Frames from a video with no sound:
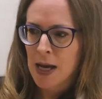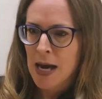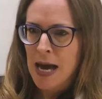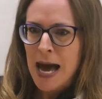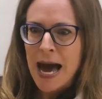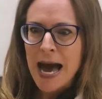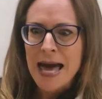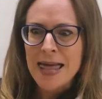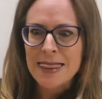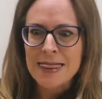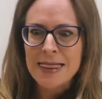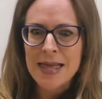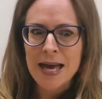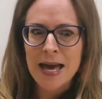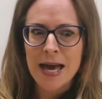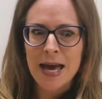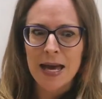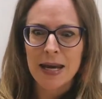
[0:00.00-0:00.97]
And
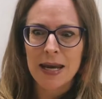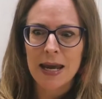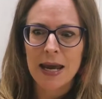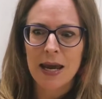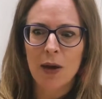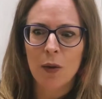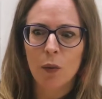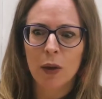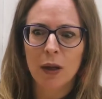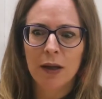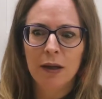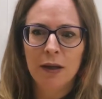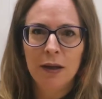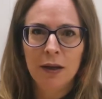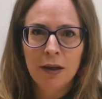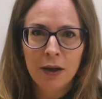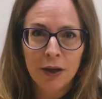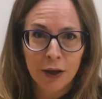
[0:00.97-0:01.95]
then it
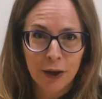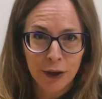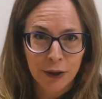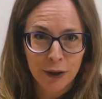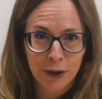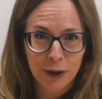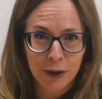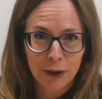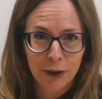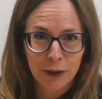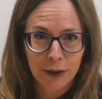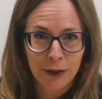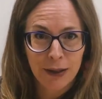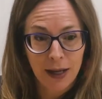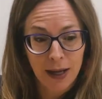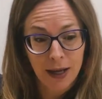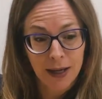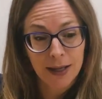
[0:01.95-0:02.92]
will look
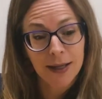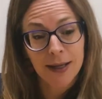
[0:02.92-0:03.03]
like,